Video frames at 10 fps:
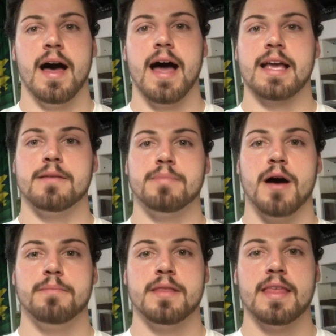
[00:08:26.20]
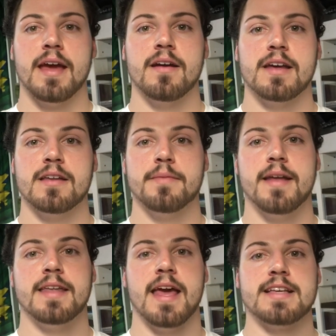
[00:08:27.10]
I can pump it there into
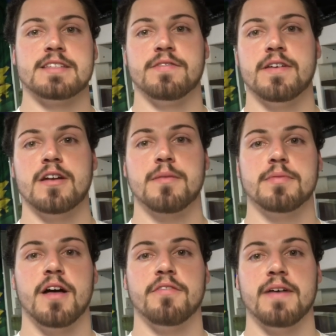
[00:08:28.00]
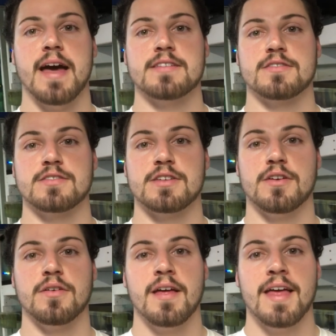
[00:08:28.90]
my tanks and fill it up a lot faster.
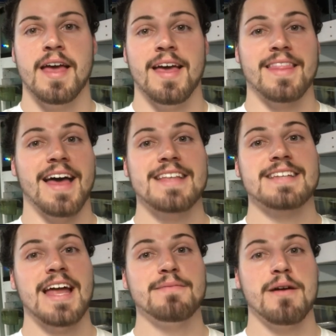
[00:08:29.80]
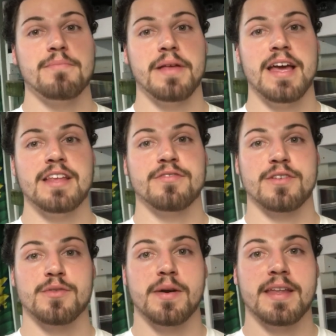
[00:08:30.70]
So that's kind of my plans
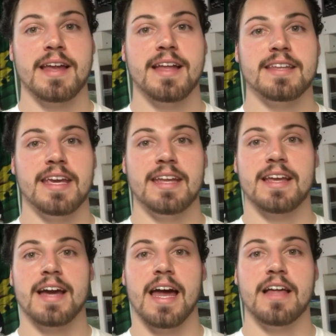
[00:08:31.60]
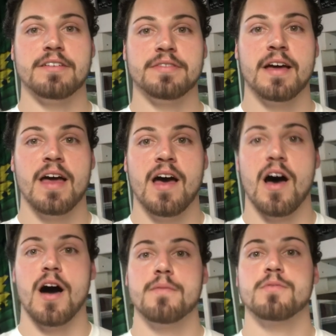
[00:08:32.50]
for 2019, to kind of
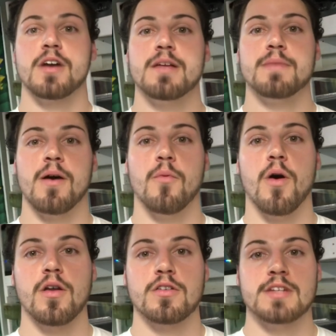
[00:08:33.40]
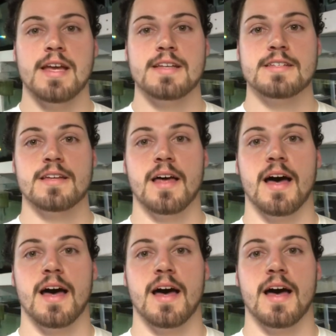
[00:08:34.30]
upgrade my water change